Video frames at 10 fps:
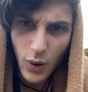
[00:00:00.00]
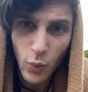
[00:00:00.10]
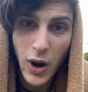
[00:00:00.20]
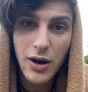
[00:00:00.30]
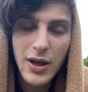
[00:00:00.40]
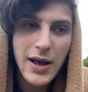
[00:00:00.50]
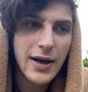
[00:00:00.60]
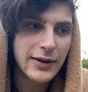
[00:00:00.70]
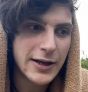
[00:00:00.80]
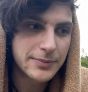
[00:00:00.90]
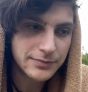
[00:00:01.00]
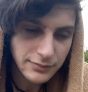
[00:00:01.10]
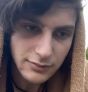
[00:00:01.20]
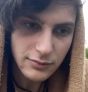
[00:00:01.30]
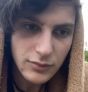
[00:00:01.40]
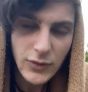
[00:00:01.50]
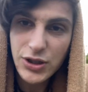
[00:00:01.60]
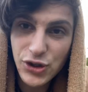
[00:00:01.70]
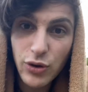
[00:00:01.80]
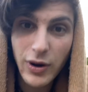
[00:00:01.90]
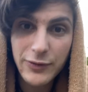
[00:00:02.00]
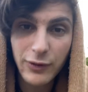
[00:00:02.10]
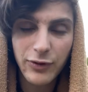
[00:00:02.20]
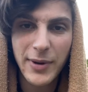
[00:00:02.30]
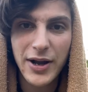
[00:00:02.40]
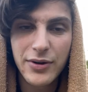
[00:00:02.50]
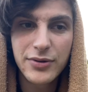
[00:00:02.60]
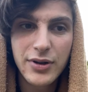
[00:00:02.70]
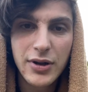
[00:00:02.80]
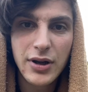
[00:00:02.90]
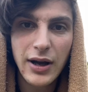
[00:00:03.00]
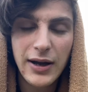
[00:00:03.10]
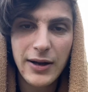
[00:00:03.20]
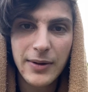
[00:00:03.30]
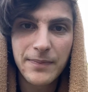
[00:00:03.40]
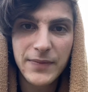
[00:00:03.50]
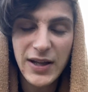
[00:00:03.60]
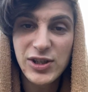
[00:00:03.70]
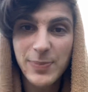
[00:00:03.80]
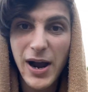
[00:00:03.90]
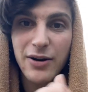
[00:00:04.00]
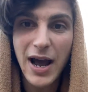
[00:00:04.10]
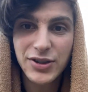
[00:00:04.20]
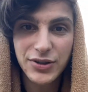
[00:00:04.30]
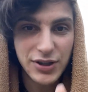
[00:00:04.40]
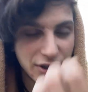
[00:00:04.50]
wow, like, so grateful for my own inspired action that's